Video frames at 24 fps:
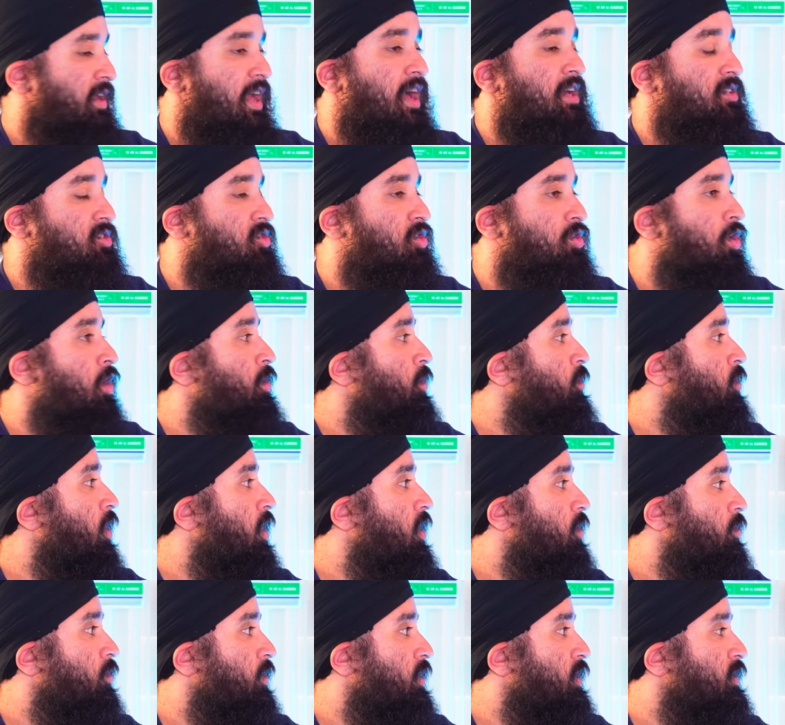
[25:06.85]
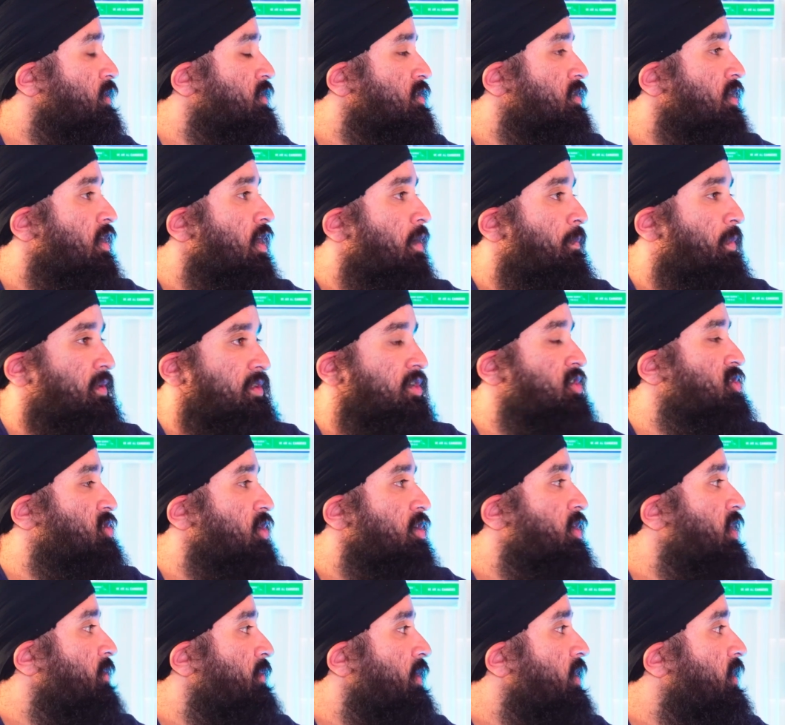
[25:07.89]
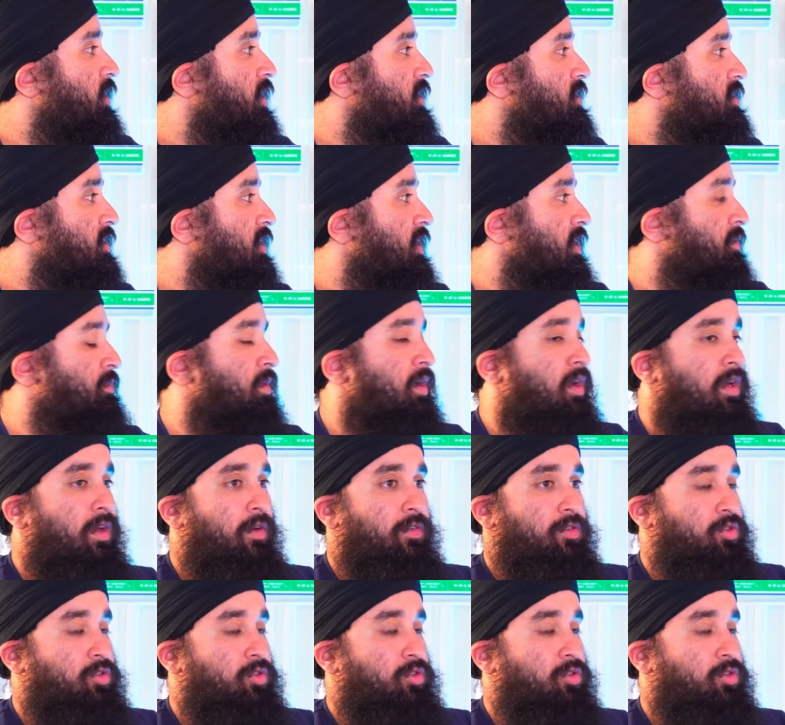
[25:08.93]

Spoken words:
Yes, Toronto got worse, but they're still going to be a good team.